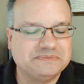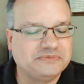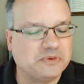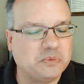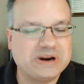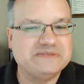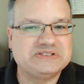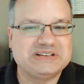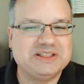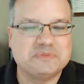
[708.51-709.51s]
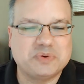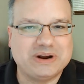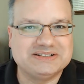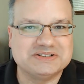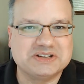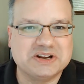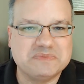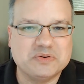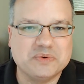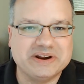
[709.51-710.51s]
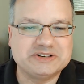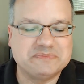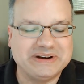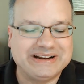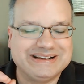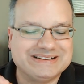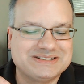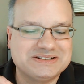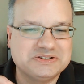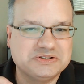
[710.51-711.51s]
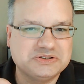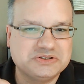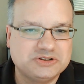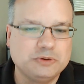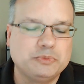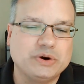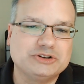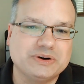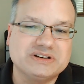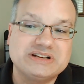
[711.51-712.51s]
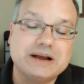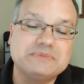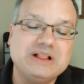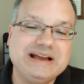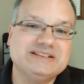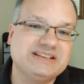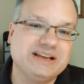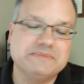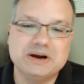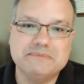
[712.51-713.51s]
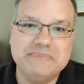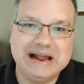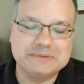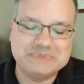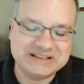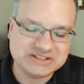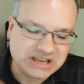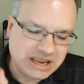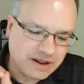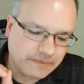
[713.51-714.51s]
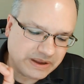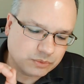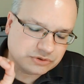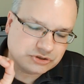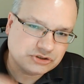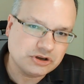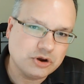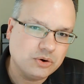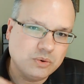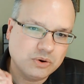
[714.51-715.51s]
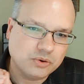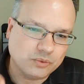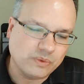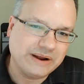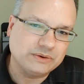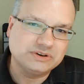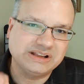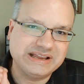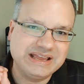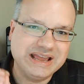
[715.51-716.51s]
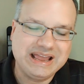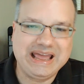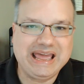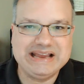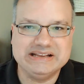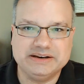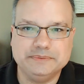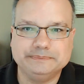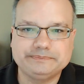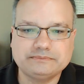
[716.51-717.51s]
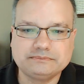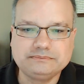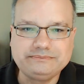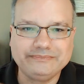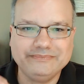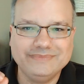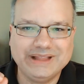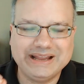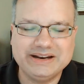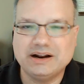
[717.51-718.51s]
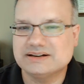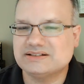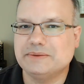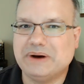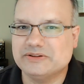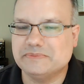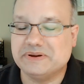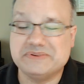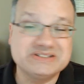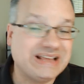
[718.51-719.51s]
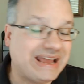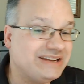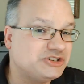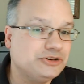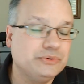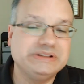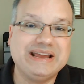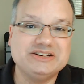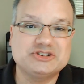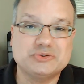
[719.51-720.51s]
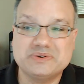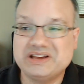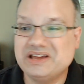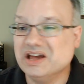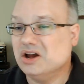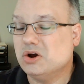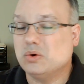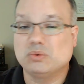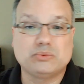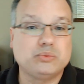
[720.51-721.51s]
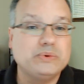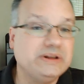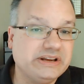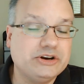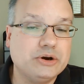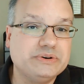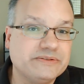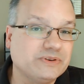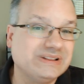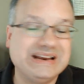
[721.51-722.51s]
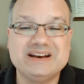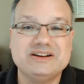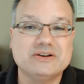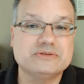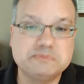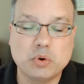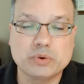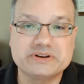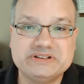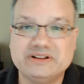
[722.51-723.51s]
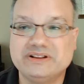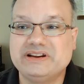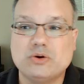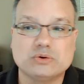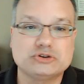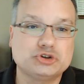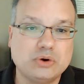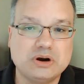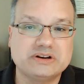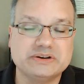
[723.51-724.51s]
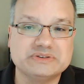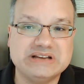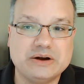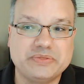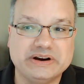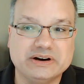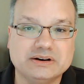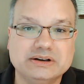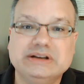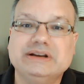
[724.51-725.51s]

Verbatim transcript: from what I've seen, the price is going to be rich, but it's super interesting. I'm glad to see them come back because they were so roundly hated. And it honestly bothered me because the H two and the H three were really no different than any other sport utility or truck that was out there.